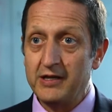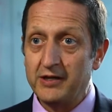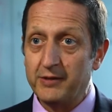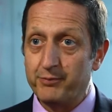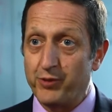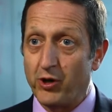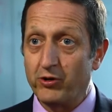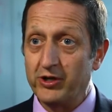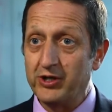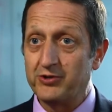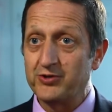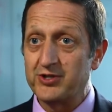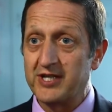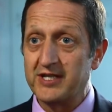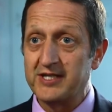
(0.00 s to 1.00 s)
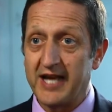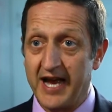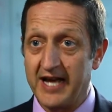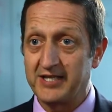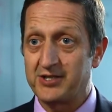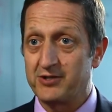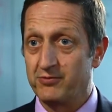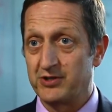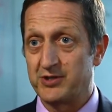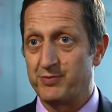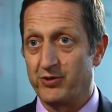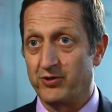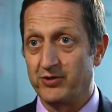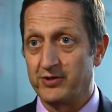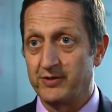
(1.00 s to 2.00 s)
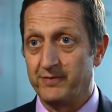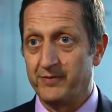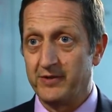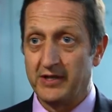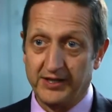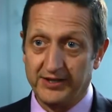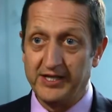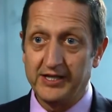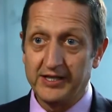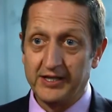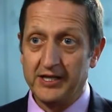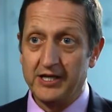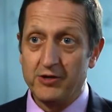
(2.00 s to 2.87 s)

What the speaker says: The political sense has to respond. I think